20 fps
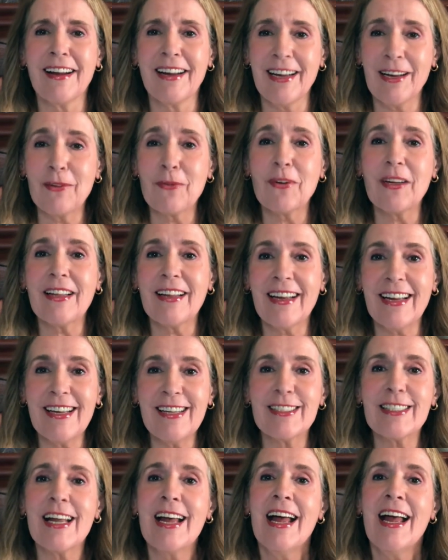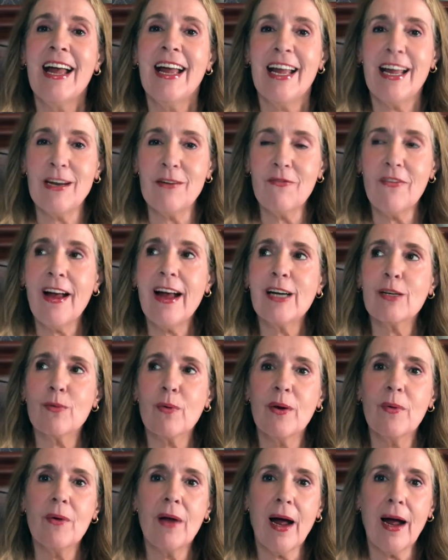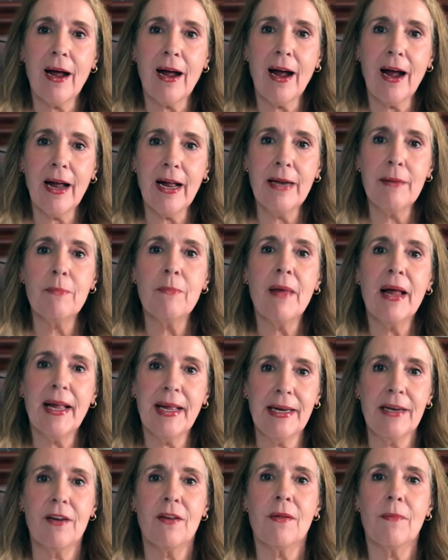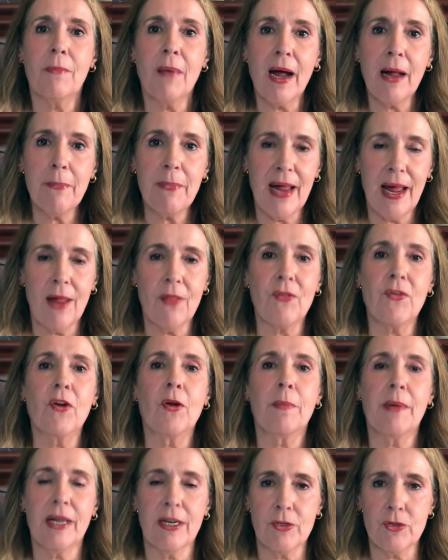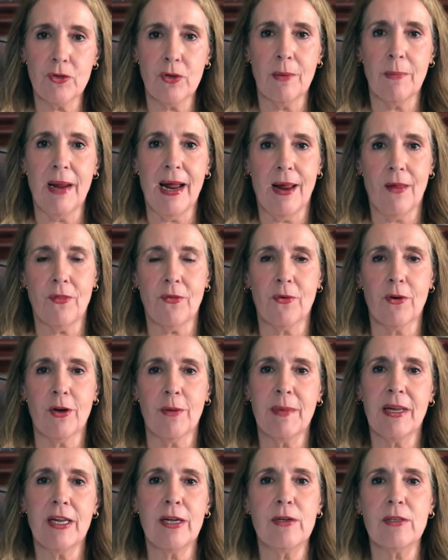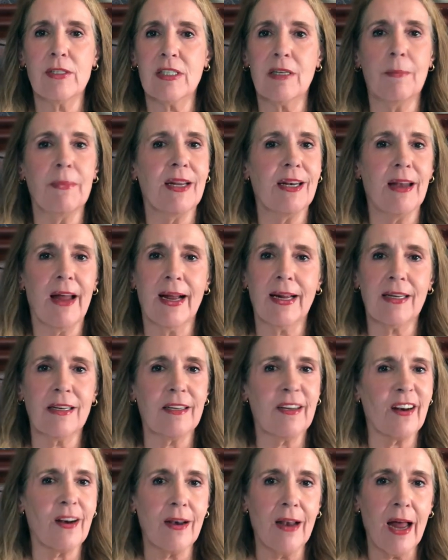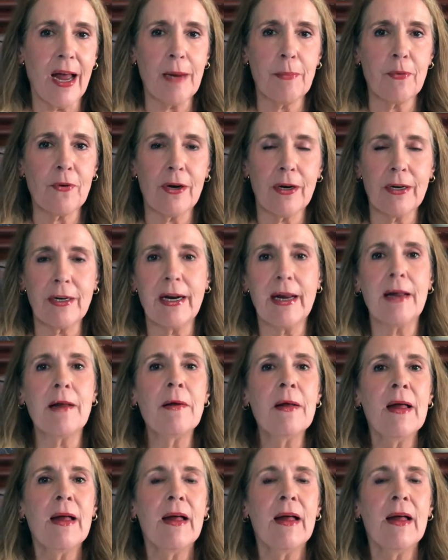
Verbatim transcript: It really is. In fact, when I made my bathroom into a bathroom, it used to be like a little library.